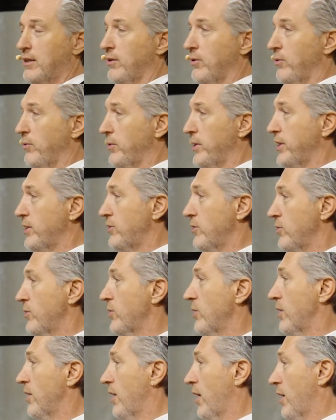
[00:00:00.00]
We
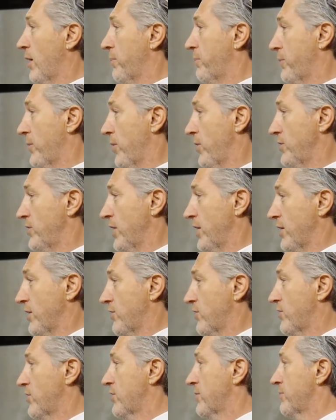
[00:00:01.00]
do a lot of
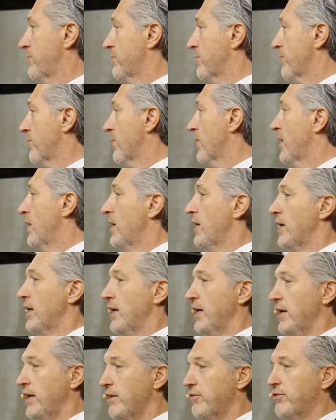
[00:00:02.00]
projects.
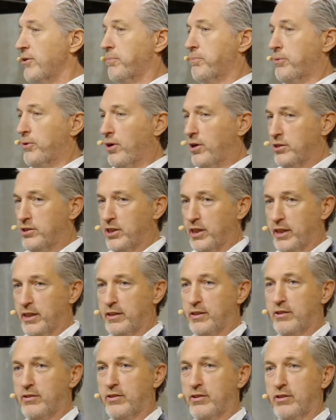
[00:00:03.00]
If a
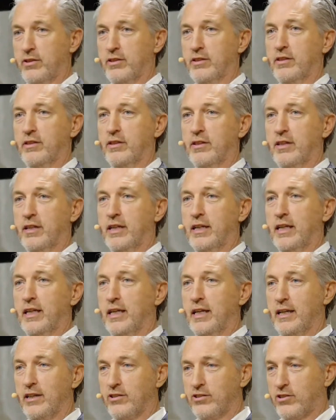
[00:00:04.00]
project
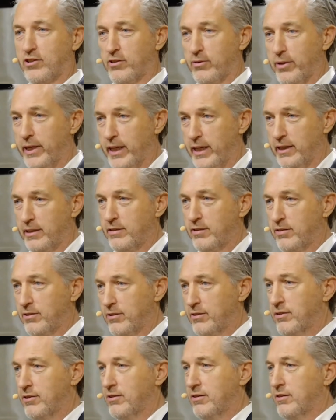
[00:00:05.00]
is great,
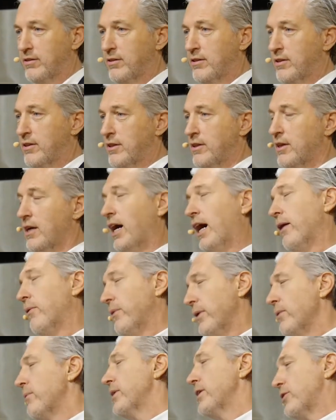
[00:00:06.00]

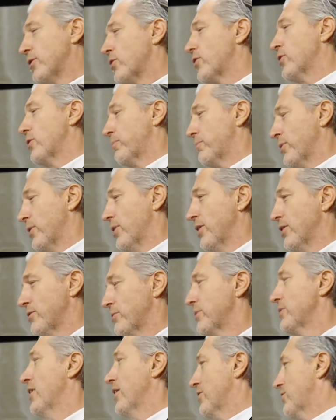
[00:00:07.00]
we do good projects,
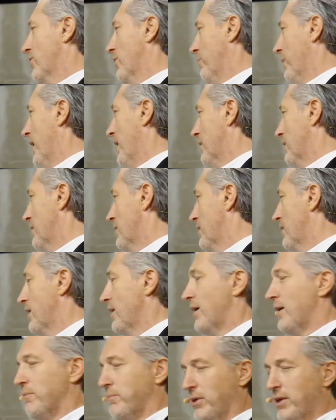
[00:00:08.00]
we're not so bad.
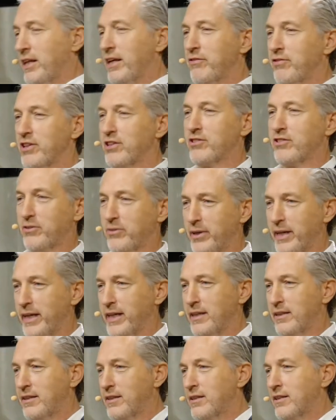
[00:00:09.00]
But if it's
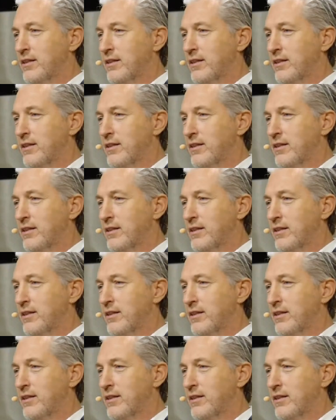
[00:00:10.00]
great,